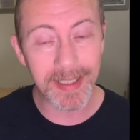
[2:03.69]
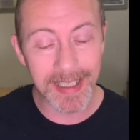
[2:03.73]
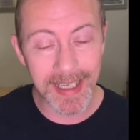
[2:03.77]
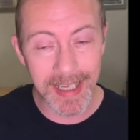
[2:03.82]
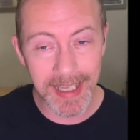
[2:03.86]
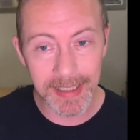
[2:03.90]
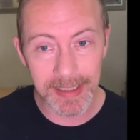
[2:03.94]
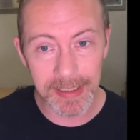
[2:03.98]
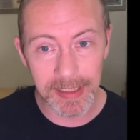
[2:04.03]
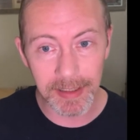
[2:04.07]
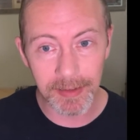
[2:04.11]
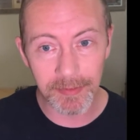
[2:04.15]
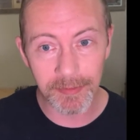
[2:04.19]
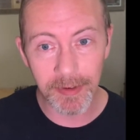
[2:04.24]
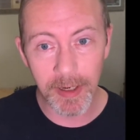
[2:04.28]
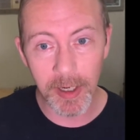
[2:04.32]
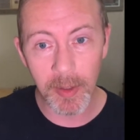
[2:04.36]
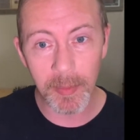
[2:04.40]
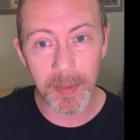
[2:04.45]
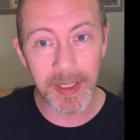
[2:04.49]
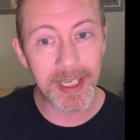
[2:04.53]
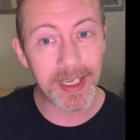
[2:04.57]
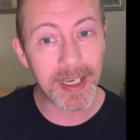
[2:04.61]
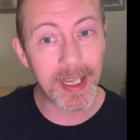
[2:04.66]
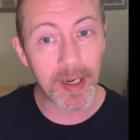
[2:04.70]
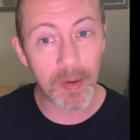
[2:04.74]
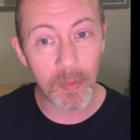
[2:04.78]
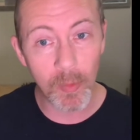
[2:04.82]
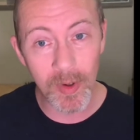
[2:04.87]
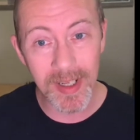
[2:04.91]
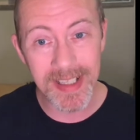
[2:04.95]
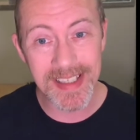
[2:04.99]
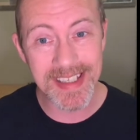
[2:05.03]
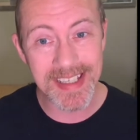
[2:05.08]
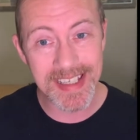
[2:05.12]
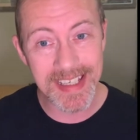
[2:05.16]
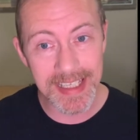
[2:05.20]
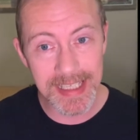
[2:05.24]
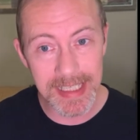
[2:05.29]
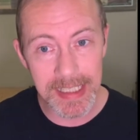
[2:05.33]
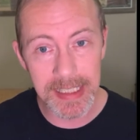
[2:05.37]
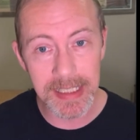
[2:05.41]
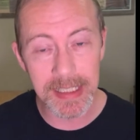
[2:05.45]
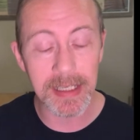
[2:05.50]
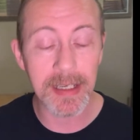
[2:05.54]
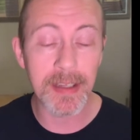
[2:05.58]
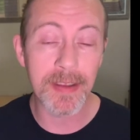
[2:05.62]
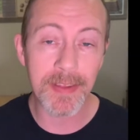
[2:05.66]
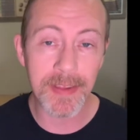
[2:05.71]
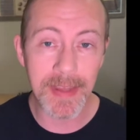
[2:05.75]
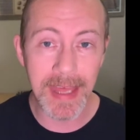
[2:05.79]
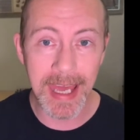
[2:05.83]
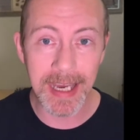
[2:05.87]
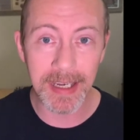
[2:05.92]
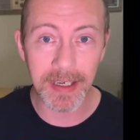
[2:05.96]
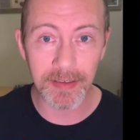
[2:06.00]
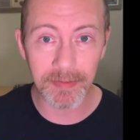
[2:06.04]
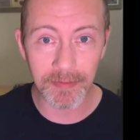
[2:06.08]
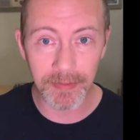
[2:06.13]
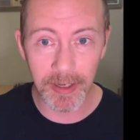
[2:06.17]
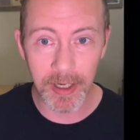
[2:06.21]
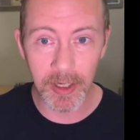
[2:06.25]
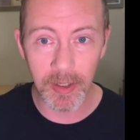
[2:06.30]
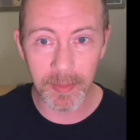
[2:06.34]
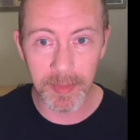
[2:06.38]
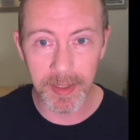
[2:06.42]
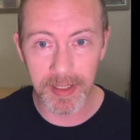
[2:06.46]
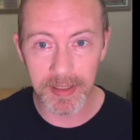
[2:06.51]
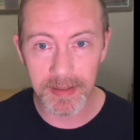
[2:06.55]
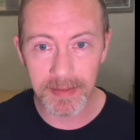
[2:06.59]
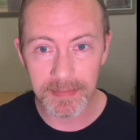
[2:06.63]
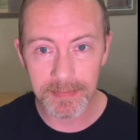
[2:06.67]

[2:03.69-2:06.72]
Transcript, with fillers: and the environment and what's in that environment.